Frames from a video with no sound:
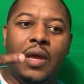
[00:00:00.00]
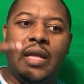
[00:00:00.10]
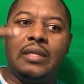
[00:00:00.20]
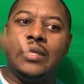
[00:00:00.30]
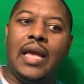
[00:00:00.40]

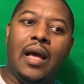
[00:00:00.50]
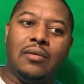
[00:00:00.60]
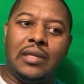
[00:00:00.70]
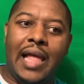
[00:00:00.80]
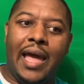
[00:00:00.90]
it
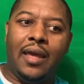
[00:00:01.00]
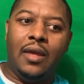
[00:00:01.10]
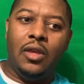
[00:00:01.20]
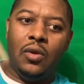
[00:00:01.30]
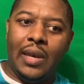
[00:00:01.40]
sounds like
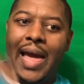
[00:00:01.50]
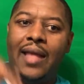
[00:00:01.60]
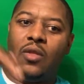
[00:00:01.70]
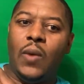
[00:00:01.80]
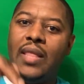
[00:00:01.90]
you
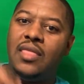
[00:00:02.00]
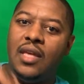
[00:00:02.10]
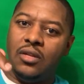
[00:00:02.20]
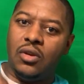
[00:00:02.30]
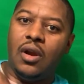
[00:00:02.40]
like the way
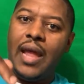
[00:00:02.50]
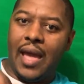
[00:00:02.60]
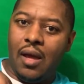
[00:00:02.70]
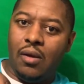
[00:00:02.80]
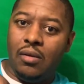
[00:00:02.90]
things are
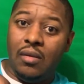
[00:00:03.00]
now